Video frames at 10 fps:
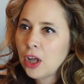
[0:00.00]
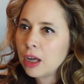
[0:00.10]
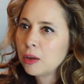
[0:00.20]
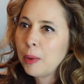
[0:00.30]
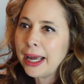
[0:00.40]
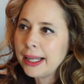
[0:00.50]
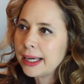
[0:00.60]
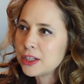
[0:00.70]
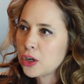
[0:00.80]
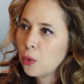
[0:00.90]
along the way,
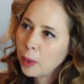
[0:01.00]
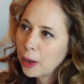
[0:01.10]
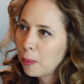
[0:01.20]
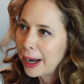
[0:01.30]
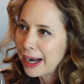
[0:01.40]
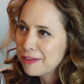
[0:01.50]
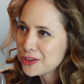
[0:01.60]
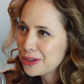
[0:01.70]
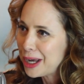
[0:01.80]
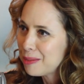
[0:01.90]
like don't wear white
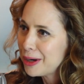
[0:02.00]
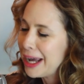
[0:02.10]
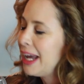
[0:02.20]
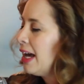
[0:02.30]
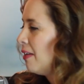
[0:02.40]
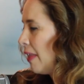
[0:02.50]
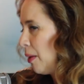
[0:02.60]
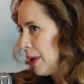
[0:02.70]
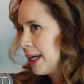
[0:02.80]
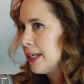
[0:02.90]
after Labor Day,
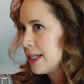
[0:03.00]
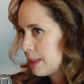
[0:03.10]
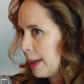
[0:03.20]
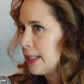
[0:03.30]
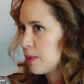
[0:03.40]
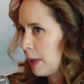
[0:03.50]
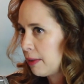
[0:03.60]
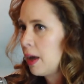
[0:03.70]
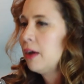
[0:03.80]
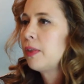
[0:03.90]
that we can dispense
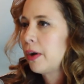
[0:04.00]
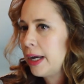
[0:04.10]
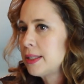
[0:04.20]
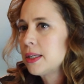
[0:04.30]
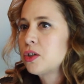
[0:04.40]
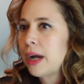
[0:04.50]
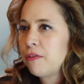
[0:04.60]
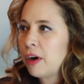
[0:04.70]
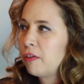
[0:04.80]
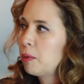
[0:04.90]
with. There is a
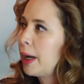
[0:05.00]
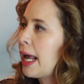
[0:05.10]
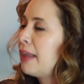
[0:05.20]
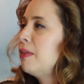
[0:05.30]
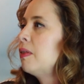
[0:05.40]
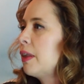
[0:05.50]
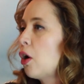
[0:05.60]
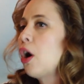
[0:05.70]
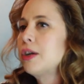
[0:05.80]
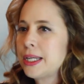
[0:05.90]
stripe for everyone, and
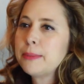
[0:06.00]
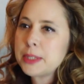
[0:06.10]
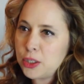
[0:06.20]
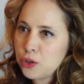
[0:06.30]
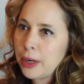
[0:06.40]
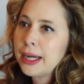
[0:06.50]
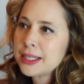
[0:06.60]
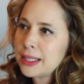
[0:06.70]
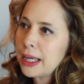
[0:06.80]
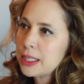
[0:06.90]
there are tips and
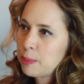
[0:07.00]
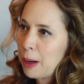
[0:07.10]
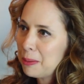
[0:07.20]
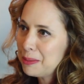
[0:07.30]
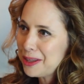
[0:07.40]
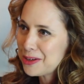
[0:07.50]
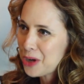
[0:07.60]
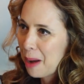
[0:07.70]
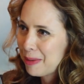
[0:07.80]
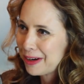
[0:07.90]
tricks, and that's probably the
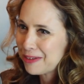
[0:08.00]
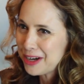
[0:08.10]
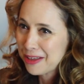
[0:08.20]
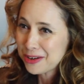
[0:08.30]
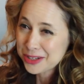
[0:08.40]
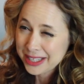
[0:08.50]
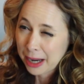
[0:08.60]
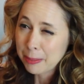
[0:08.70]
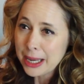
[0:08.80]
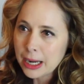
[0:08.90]
topic of another
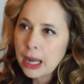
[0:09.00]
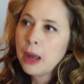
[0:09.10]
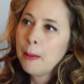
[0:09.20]
segment,